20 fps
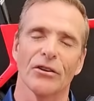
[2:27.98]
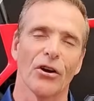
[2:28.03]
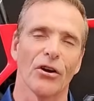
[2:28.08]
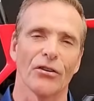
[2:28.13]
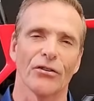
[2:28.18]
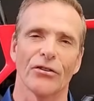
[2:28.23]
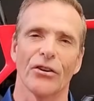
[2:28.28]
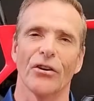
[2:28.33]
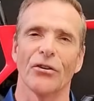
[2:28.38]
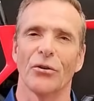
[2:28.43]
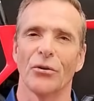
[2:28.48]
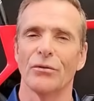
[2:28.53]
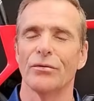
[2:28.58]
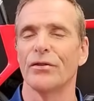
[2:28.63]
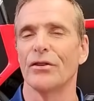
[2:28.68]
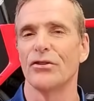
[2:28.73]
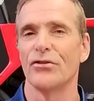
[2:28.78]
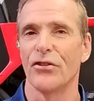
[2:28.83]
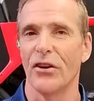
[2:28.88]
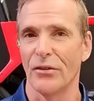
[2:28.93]
not so good
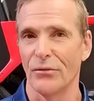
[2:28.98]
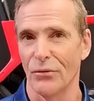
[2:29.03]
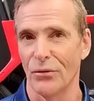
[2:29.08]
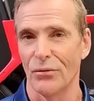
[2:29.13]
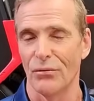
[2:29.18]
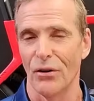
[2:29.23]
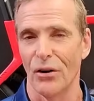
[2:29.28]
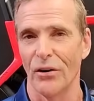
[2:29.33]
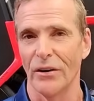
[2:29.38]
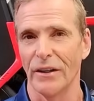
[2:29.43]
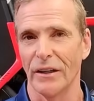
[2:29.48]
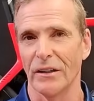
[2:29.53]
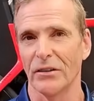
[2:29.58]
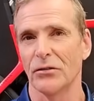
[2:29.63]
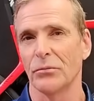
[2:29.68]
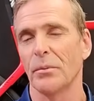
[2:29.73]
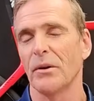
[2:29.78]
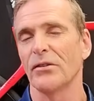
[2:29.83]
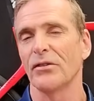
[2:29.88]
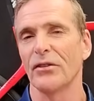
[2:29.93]
for general riding,
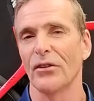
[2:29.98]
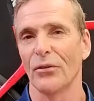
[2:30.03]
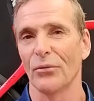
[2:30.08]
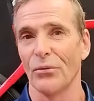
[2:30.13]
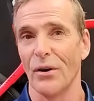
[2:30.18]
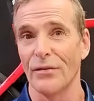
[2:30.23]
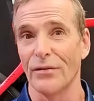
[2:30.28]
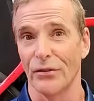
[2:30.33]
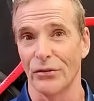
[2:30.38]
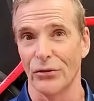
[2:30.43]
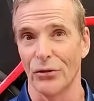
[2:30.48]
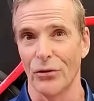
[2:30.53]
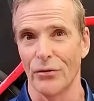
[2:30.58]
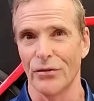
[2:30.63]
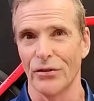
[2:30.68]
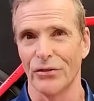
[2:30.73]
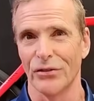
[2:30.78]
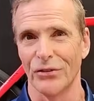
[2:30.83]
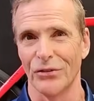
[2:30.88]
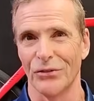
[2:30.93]
especially on rougher
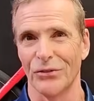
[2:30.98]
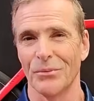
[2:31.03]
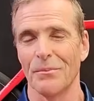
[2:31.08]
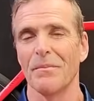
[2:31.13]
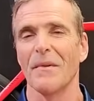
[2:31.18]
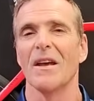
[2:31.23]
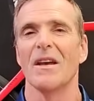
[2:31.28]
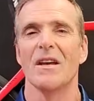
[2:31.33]
surfaces.